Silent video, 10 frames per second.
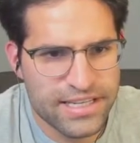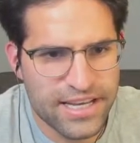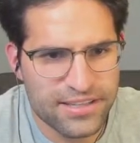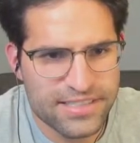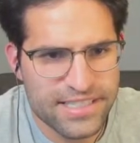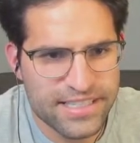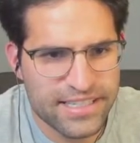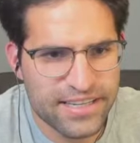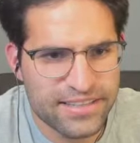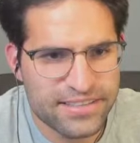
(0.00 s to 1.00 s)

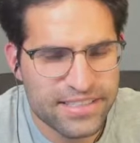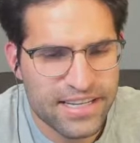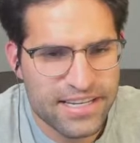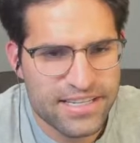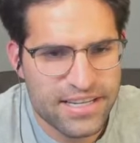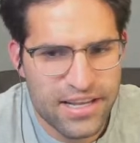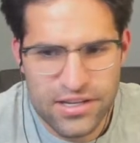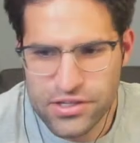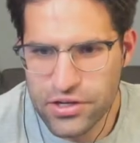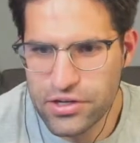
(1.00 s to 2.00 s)
TLTL.
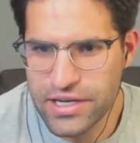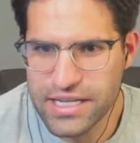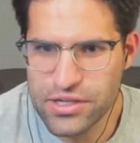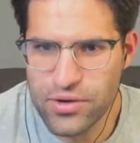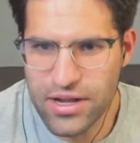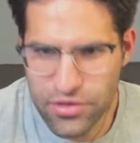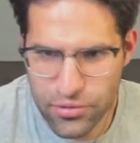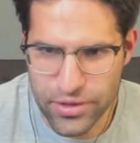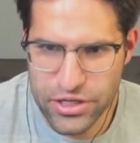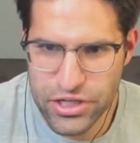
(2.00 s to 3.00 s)
So do you guys know how
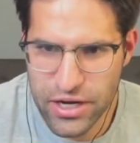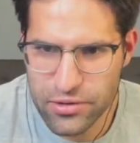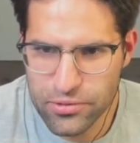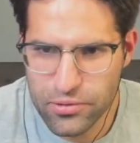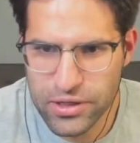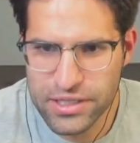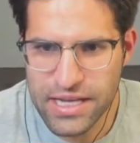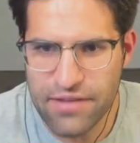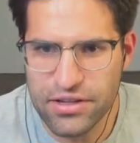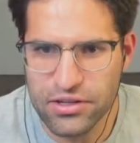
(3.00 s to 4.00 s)
3-check
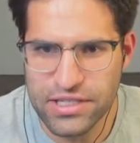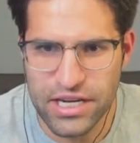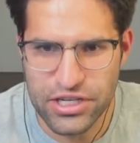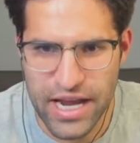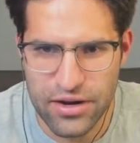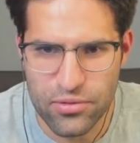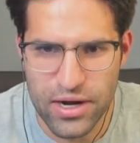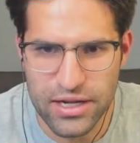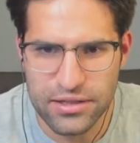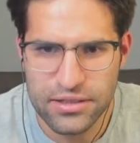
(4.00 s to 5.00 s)
works? I haven't looked at chat in a
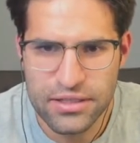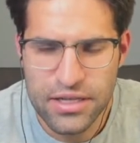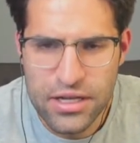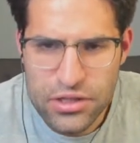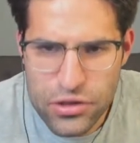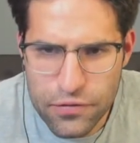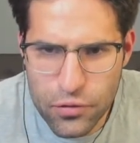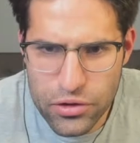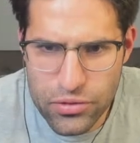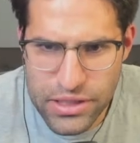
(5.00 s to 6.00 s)
while.
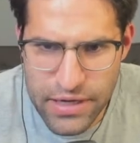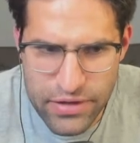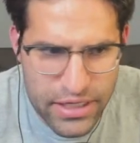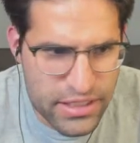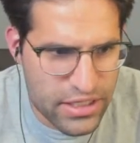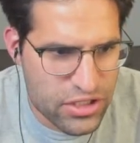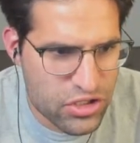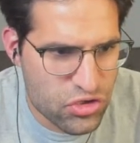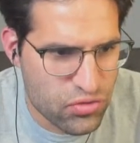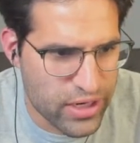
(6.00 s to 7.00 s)
2437 is a
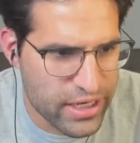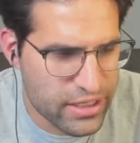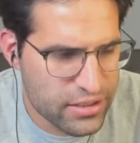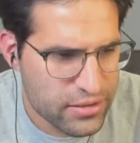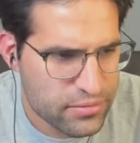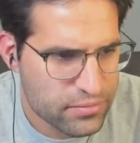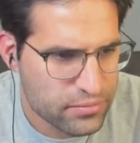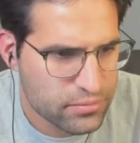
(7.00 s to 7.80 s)
string.